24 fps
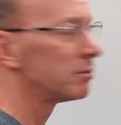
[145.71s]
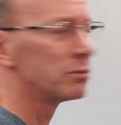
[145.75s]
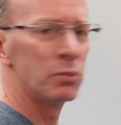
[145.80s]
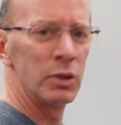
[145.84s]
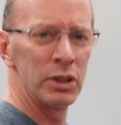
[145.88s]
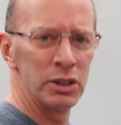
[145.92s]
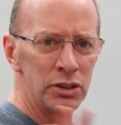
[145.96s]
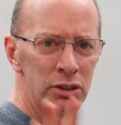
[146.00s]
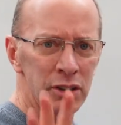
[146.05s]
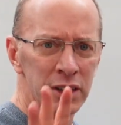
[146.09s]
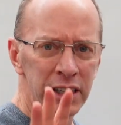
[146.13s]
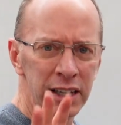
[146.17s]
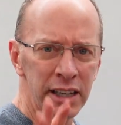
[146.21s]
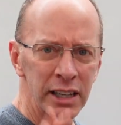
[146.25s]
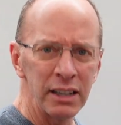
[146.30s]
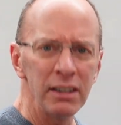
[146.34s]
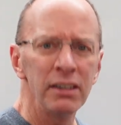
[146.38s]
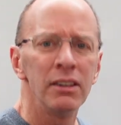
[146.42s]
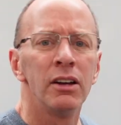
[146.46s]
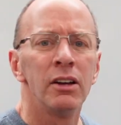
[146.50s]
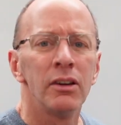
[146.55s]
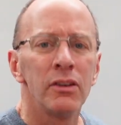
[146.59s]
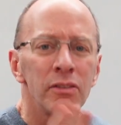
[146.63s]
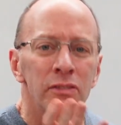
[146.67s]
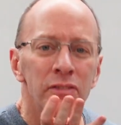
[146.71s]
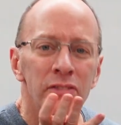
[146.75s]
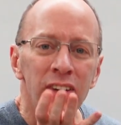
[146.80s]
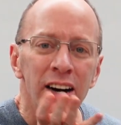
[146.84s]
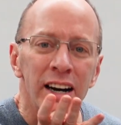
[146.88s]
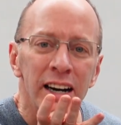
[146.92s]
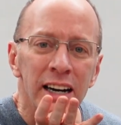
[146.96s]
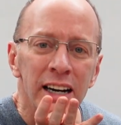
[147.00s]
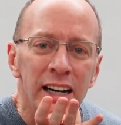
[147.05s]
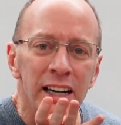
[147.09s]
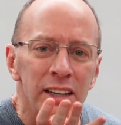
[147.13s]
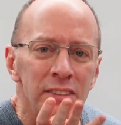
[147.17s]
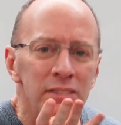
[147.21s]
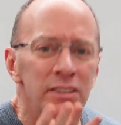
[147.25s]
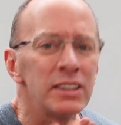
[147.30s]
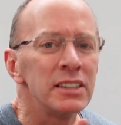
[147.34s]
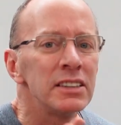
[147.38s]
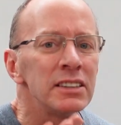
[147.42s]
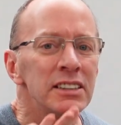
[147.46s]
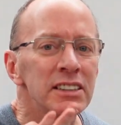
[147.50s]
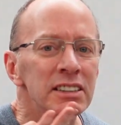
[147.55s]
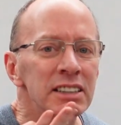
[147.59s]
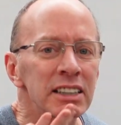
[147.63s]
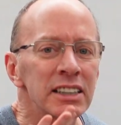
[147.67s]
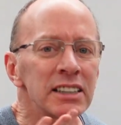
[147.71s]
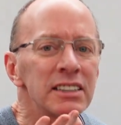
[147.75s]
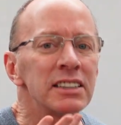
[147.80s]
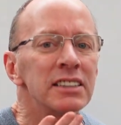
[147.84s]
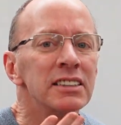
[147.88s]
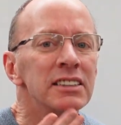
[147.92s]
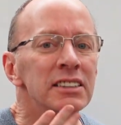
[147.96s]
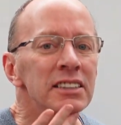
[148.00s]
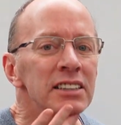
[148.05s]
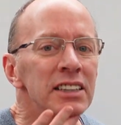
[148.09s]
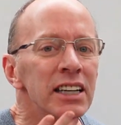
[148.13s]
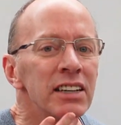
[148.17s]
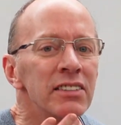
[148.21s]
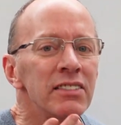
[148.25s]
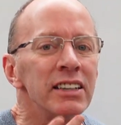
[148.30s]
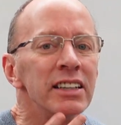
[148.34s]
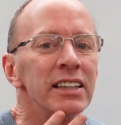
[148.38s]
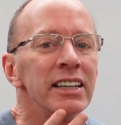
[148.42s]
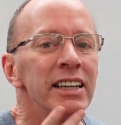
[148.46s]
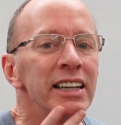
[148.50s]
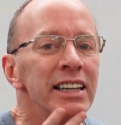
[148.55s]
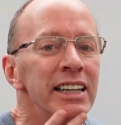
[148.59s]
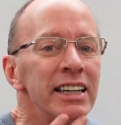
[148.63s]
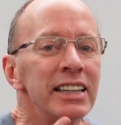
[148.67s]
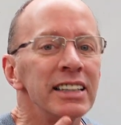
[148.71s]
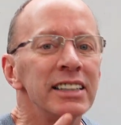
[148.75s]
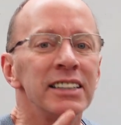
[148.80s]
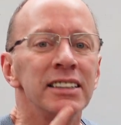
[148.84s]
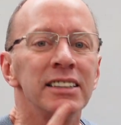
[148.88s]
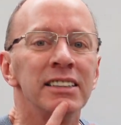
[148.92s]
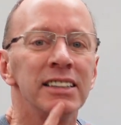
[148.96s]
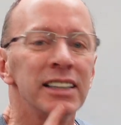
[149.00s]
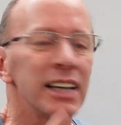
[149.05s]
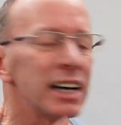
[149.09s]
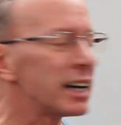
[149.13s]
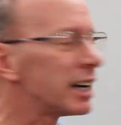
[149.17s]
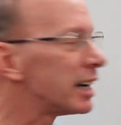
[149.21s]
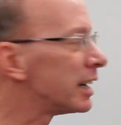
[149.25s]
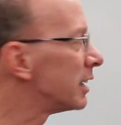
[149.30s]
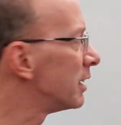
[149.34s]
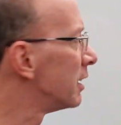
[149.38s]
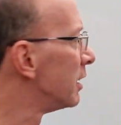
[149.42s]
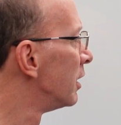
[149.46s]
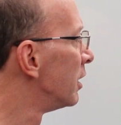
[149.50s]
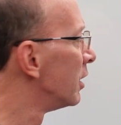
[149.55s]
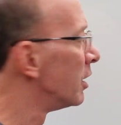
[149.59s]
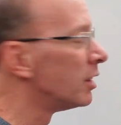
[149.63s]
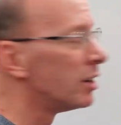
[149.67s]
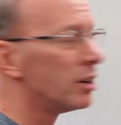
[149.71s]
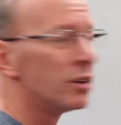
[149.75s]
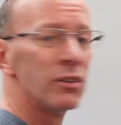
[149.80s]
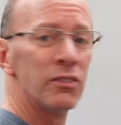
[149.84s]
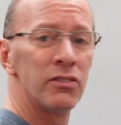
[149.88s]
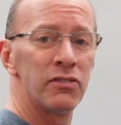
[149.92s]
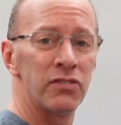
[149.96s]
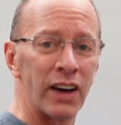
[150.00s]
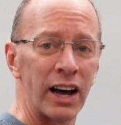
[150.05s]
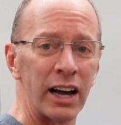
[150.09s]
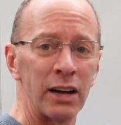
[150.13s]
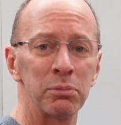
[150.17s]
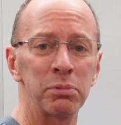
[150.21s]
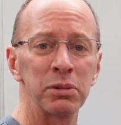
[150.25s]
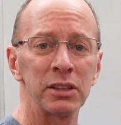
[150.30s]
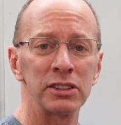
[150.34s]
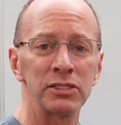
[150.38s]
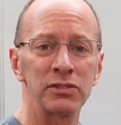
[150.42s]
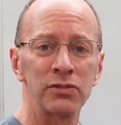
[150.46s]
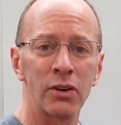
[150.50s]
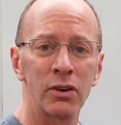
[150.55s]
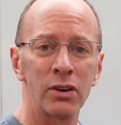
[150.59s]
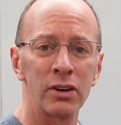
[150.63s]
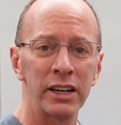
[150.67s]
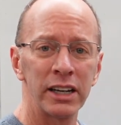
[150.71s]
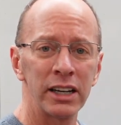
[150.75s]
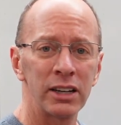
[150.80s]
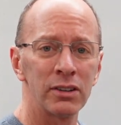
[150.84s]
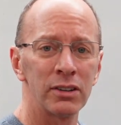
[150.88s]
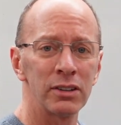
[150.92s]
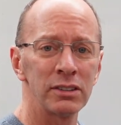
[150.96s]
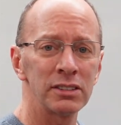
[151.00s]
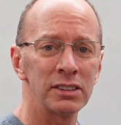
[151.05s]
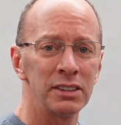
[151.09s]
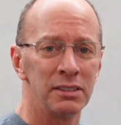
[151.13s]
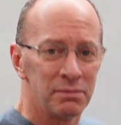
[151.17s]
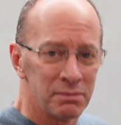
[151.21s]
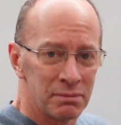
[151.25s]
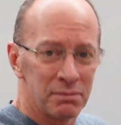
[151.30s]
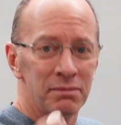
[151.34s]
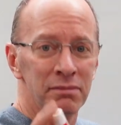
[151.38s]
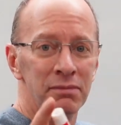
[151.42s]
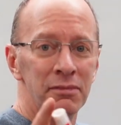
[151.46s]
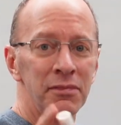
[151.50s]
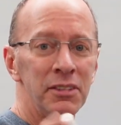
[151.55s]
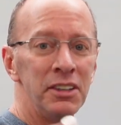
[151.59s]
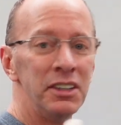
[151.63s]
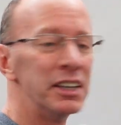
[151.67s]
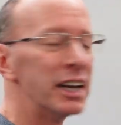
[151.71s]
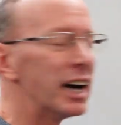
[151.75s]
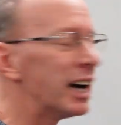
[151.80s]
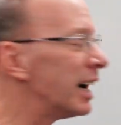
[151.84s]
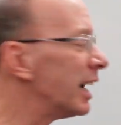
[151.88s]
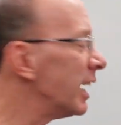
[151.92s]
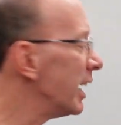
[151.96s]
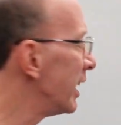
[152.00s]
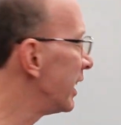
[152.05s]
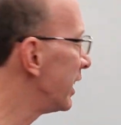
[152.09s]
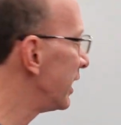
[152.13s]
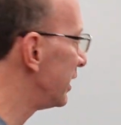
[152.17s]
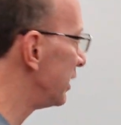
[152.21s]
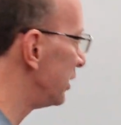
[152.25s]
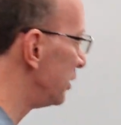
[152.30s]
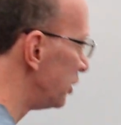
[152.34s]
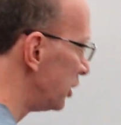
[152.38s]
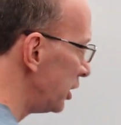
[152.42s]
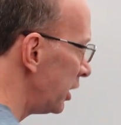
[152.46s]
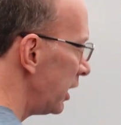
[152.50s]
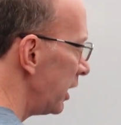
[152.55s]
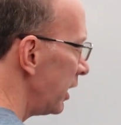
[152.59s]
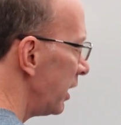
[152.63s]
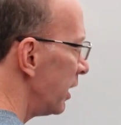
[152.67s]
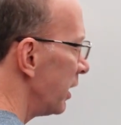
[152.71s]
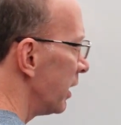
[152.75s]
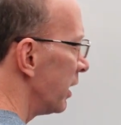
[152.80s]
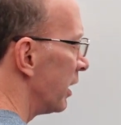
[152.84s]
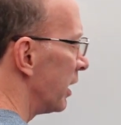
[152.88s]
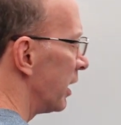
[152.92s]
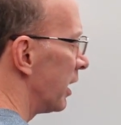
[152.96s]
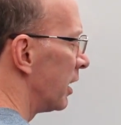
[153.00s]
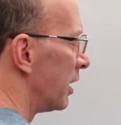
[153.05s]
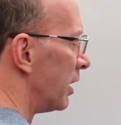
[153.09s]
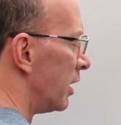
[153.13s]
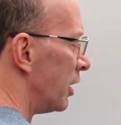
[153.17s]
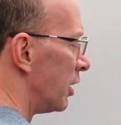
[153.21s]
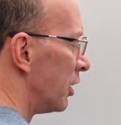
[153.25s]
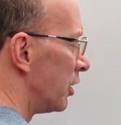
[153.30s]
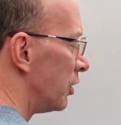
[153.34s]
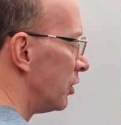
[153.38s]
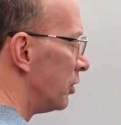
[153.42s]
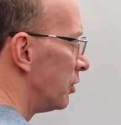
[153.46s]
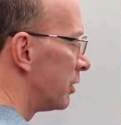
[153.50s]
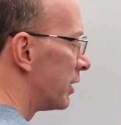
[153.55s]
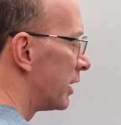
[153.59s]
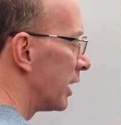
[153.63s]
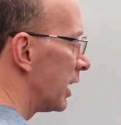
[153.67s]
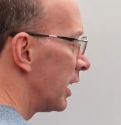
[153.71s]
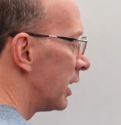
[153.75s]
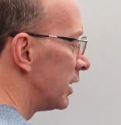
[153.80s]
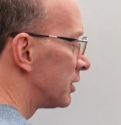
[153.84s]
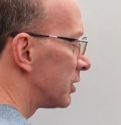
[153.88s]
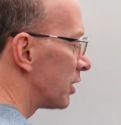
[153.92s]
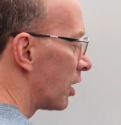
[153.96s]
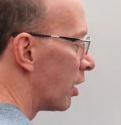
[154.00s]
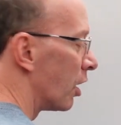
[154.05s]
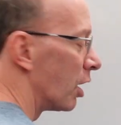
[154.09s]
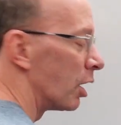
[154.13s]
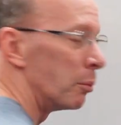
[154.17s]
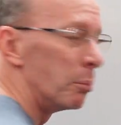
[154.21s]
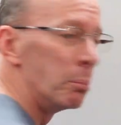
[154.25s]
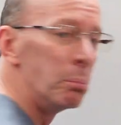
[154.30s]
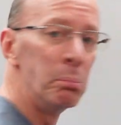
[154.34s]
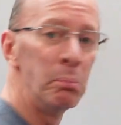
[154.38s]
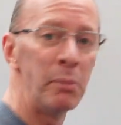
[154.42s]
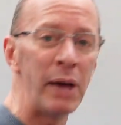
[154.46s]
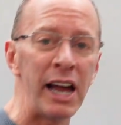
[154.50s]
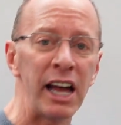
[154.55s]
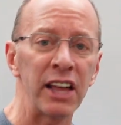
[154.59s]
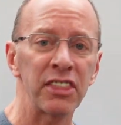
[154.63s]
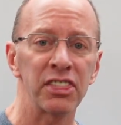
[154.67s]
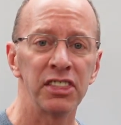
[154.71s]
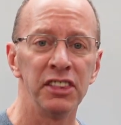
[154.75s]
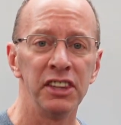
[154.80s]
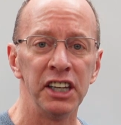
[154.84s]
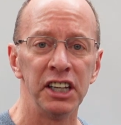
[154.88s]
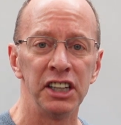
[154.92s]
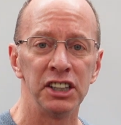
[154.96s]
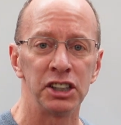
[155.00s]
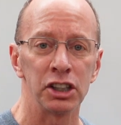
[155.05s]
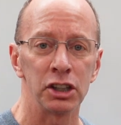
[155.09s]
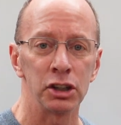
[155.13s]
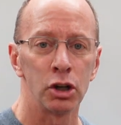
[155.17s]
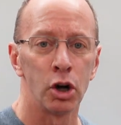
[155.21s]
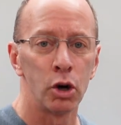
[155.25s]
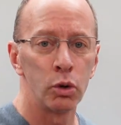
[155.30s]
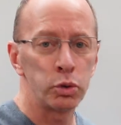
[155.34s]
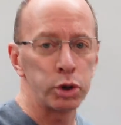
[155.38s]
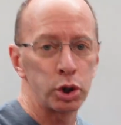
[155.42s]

Want to do it again? Five, six, seven, eight, nine. Five plus four equals nine. Yeah, you guys are math ninjas.